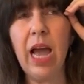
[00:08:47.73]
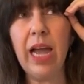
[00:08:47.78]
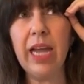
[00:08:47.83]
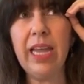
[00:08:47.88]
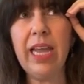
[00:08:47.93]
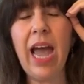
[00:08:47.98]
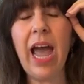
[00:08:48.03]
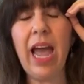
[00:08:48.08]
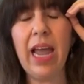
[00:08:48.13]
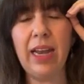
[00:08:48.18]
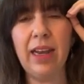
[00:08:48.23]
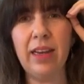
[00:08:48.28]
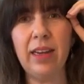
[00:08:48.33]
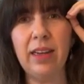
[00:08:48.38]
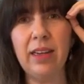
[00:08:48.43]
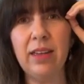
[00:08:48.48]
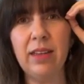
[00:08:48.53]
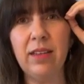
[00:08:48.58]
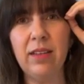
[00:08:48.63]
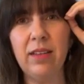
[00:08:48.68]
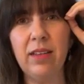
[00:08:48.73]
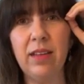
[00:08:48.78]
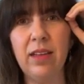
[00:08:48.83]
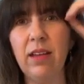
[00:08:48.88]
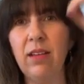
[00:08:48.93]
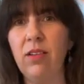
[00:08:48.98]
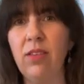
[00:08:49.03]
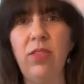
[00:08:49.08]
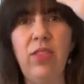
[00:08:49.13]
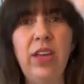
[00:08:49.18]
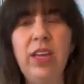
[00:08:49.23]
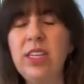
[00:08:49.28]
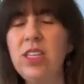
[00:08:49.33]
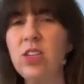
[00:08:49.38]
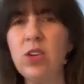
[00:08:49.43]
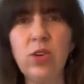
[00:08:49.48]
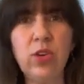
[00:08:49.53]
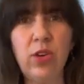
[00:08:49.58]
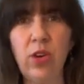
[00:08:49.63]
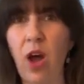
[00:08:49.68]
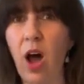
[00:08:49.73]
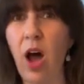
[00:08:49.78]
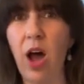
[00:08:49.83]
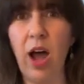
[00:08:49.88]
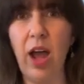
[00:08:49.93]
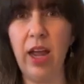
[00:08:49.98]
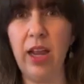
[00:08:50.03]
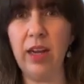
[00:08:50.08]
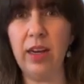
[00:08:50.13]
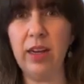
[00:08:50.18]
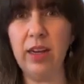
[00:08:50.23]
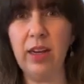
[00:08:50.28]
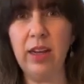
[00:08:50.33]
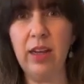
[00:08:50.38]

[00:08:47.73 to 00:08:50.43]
again, these are not